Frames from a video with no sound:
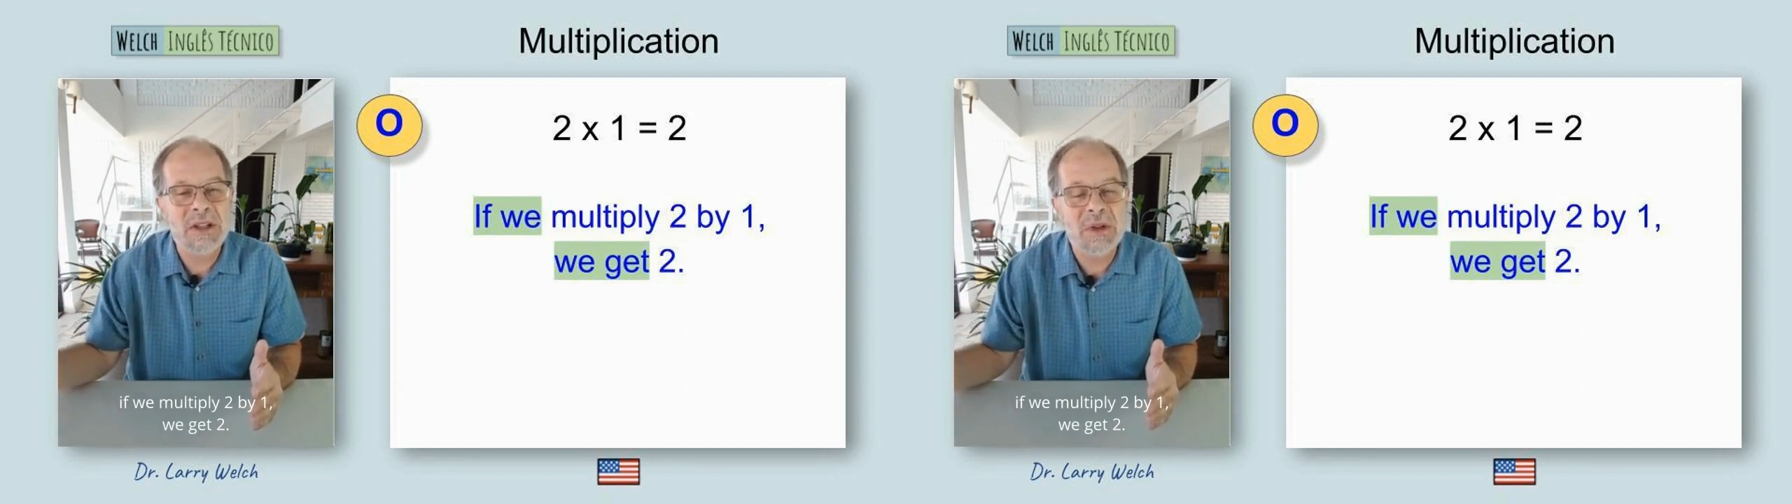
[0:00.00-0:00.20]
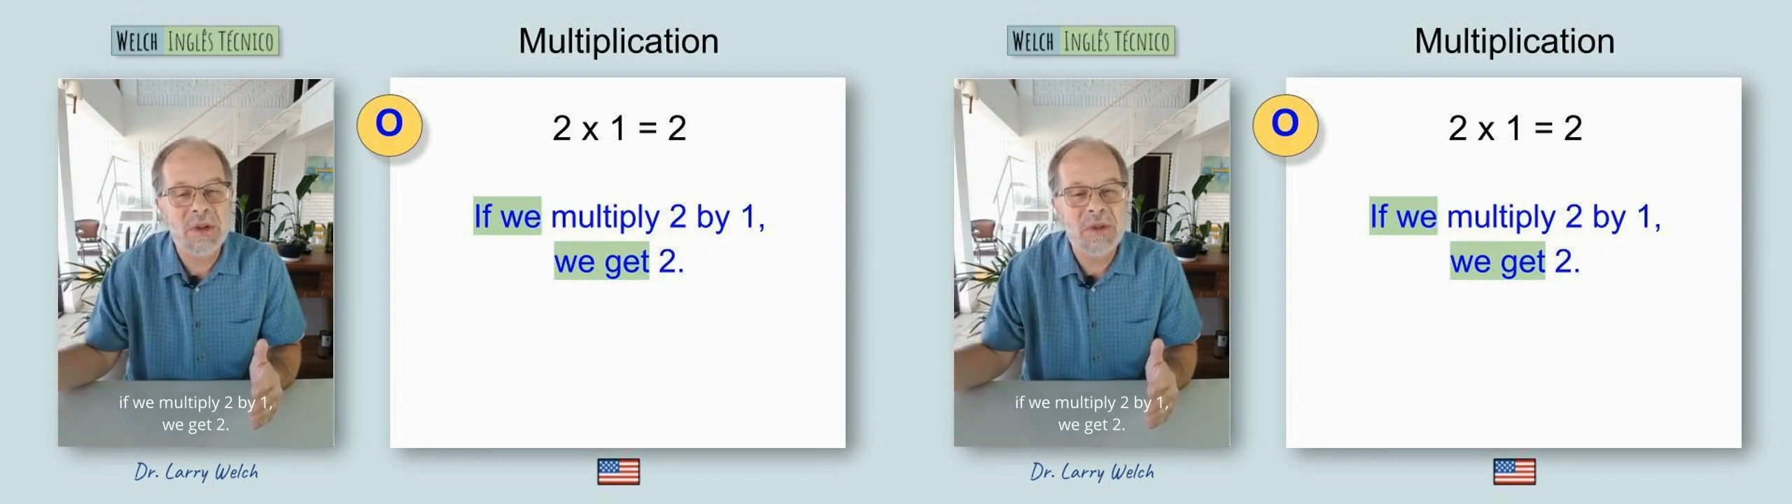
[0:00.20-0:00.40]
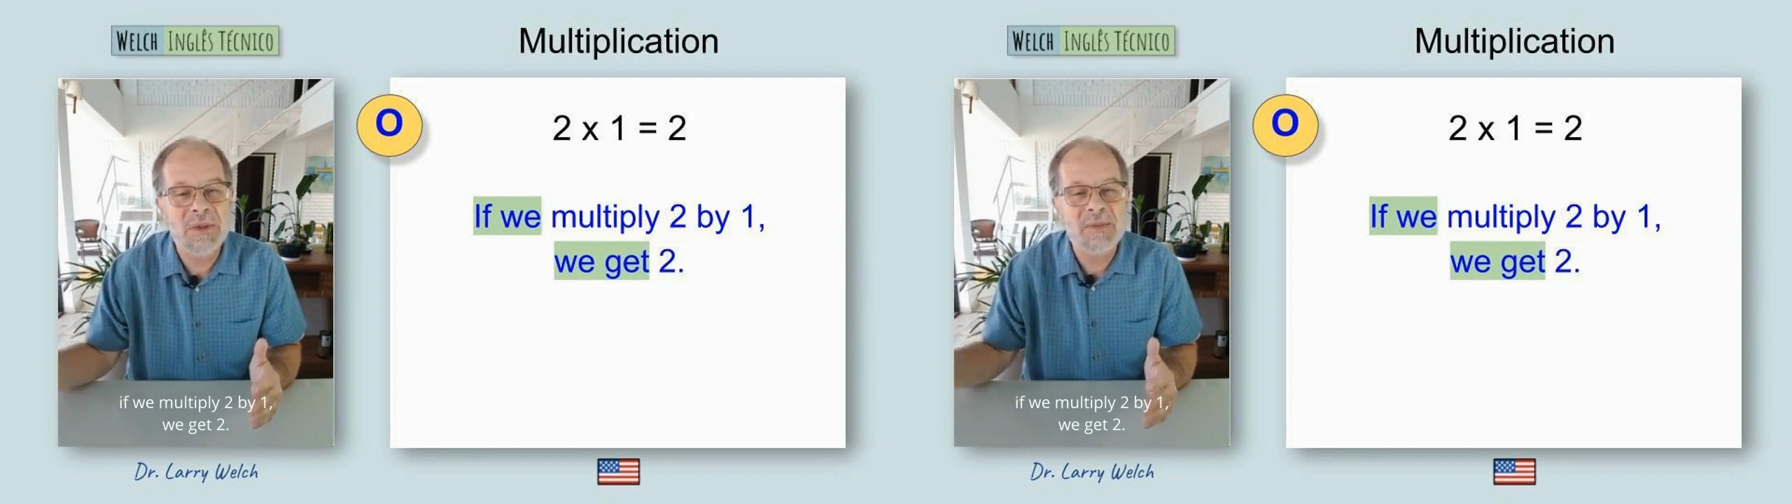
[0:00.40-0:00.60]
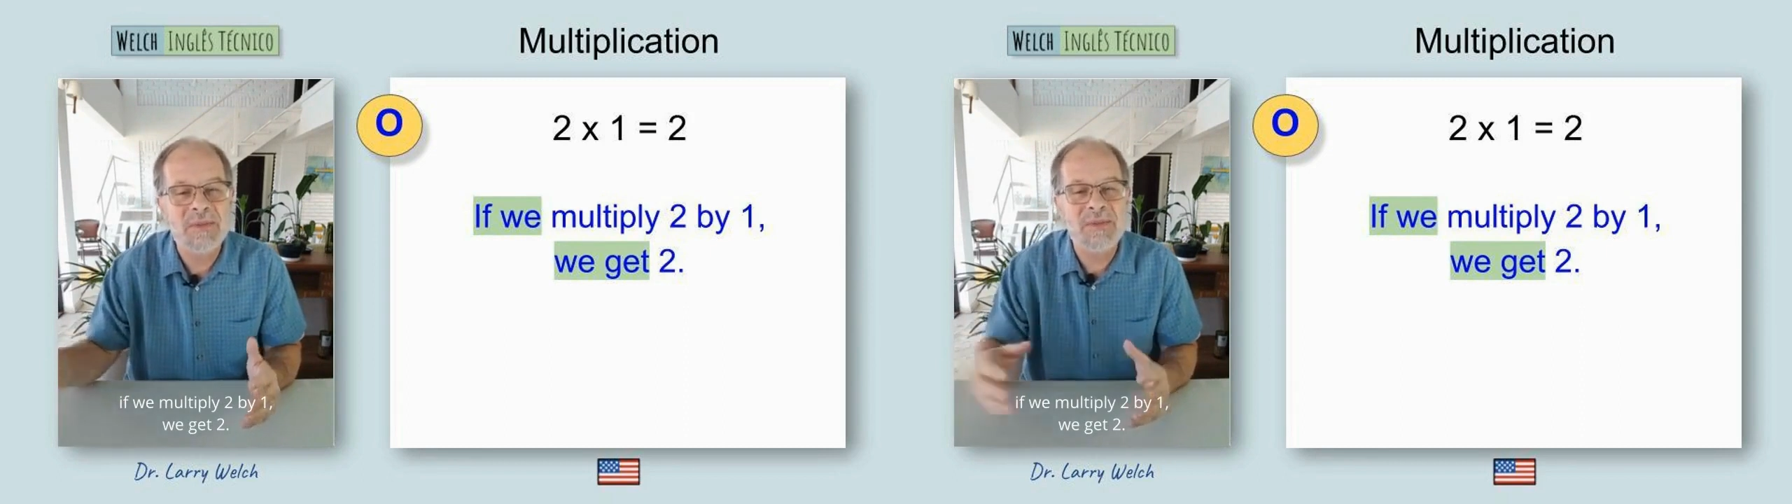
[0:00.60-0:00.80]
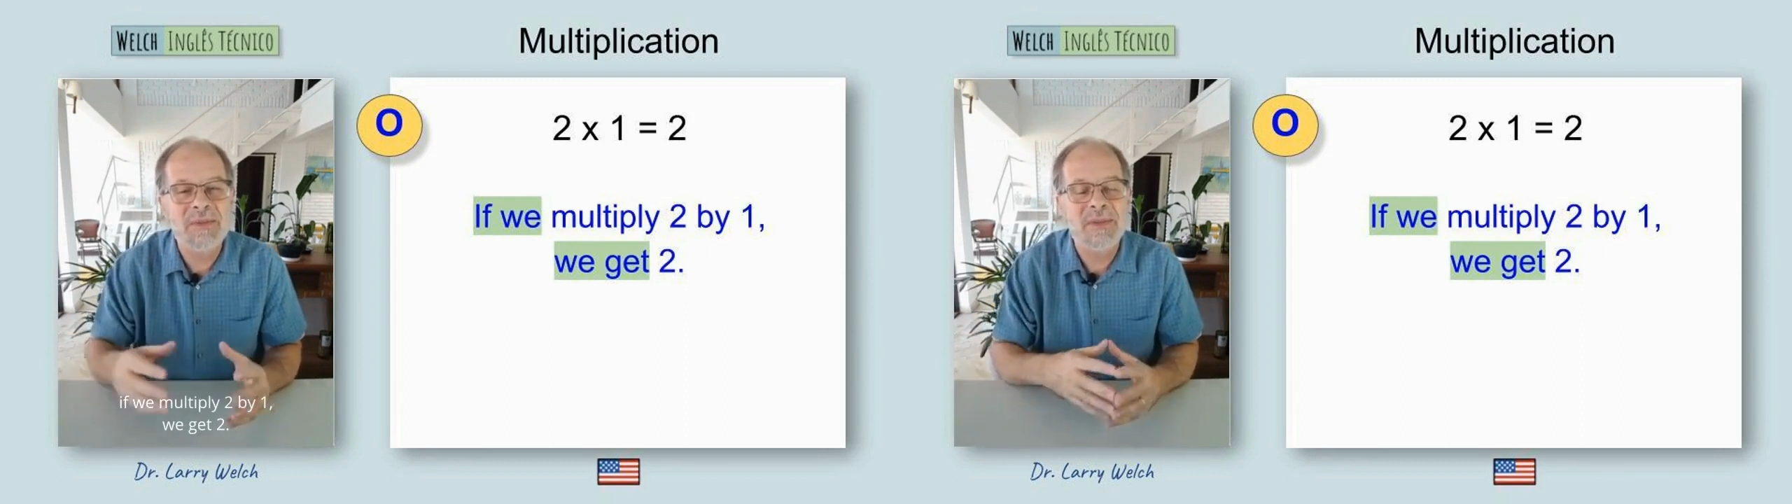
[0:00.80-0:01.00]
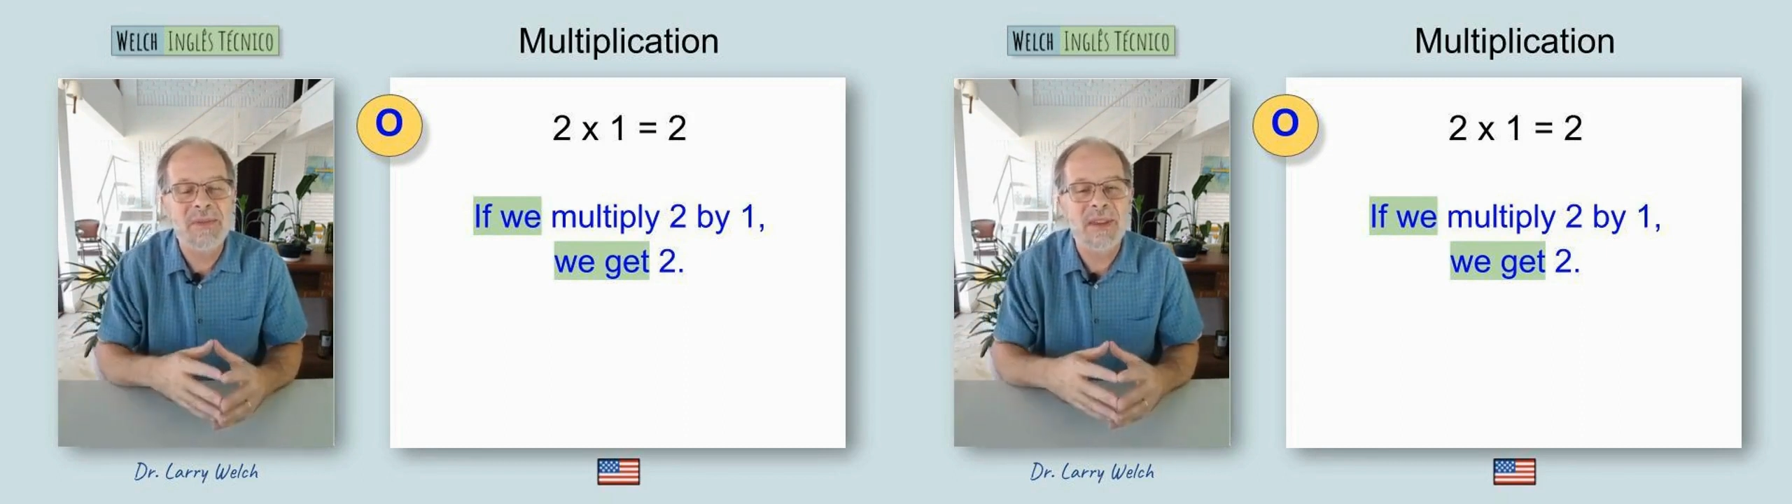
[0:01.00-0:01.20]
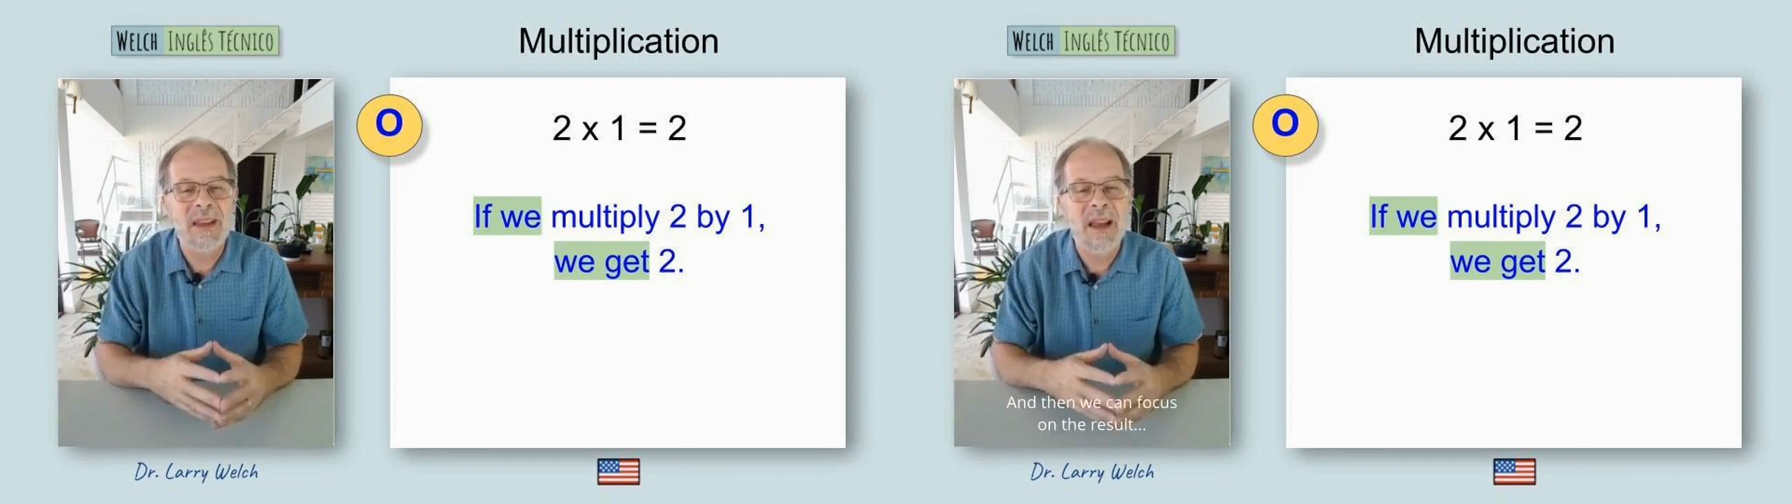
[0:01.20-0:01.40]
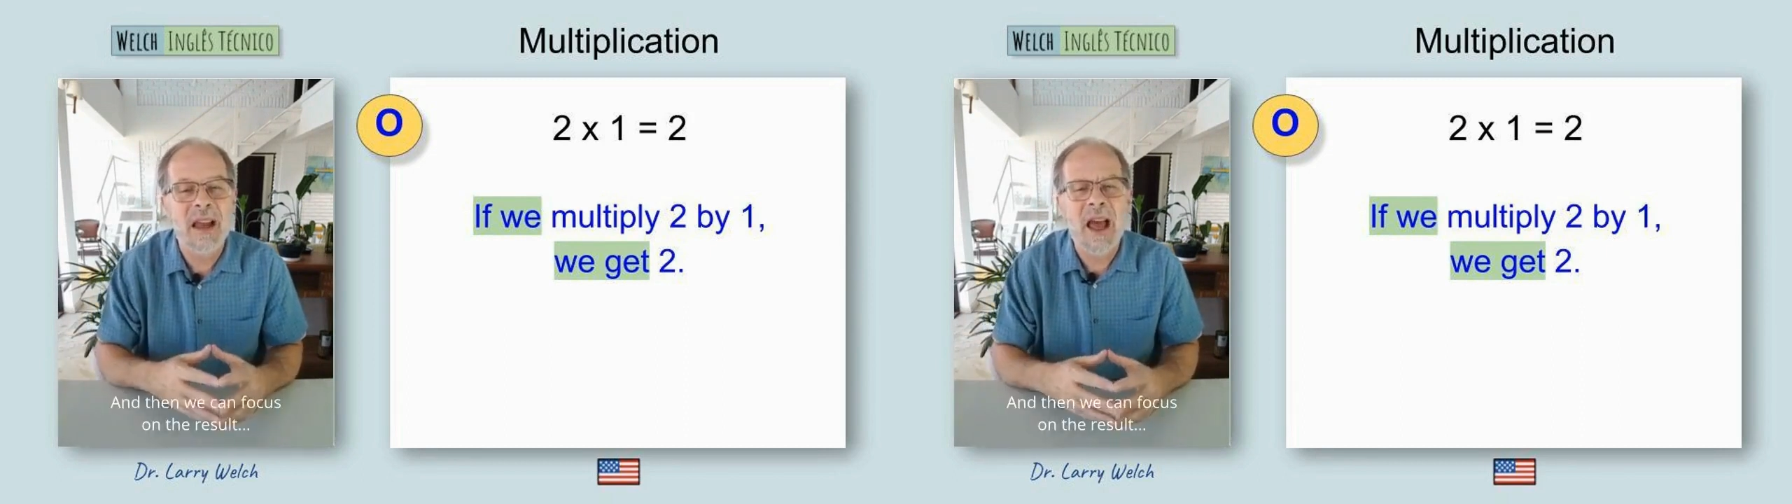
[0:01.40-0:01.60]
2.
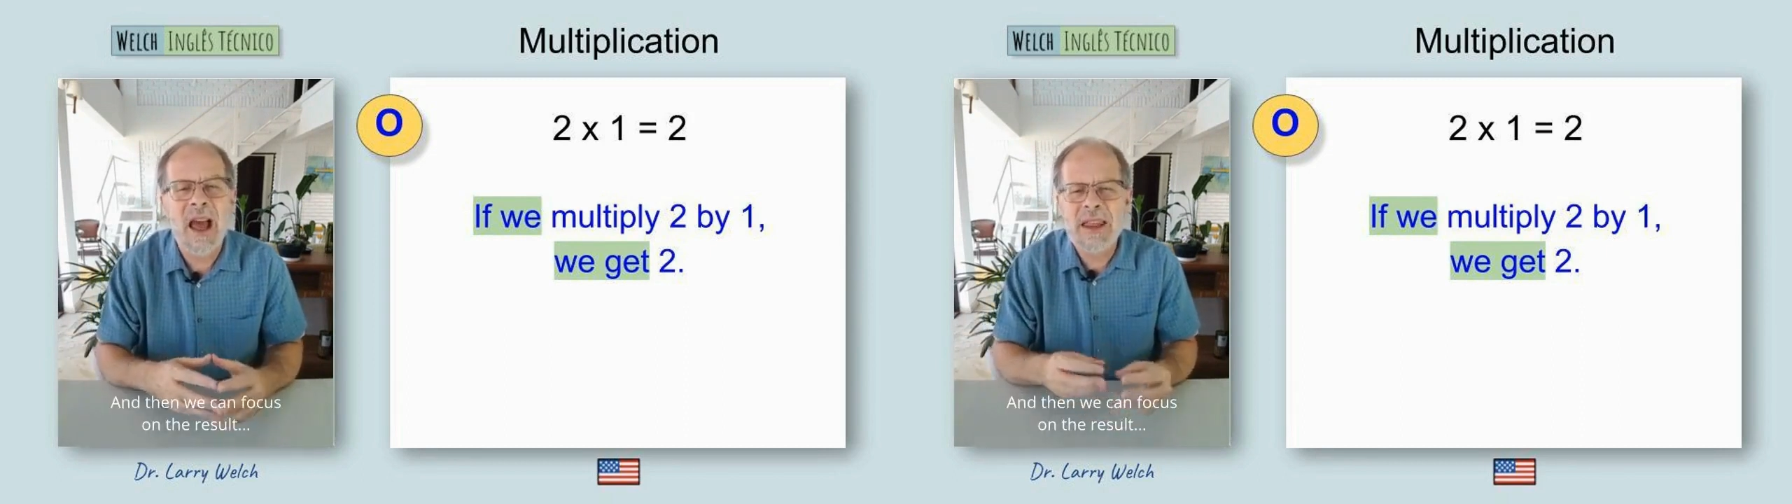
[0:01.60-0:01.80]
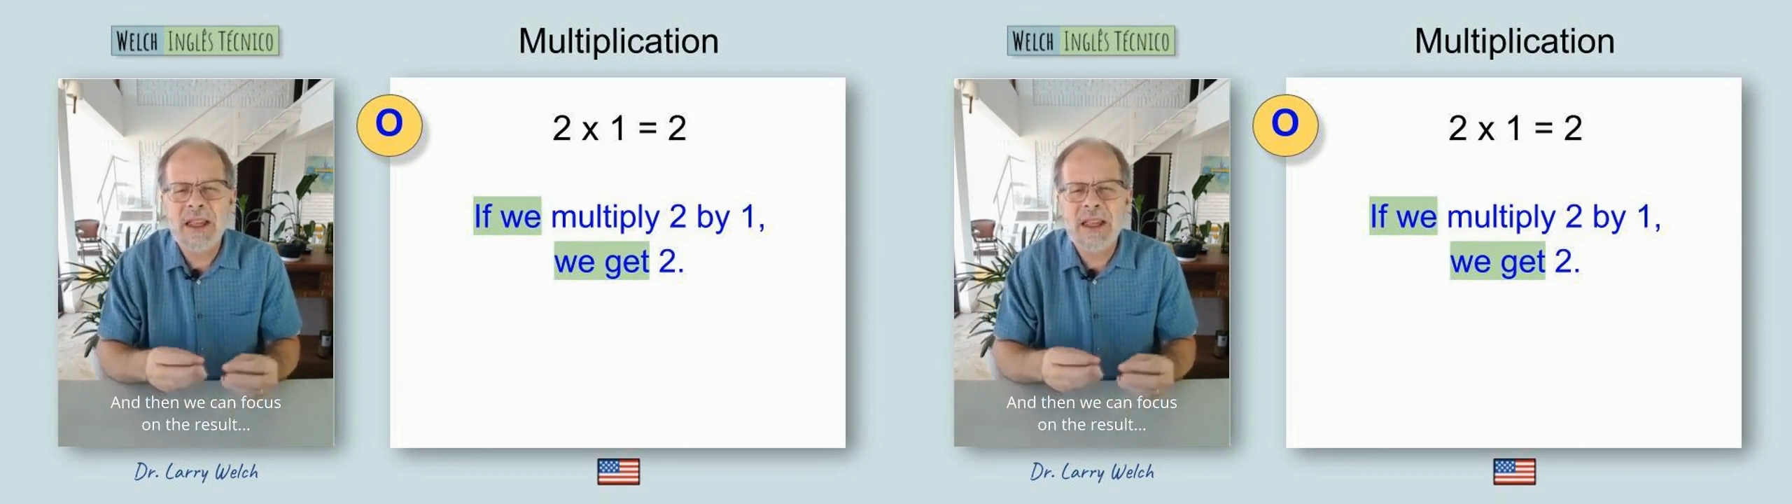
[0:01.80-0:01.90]
And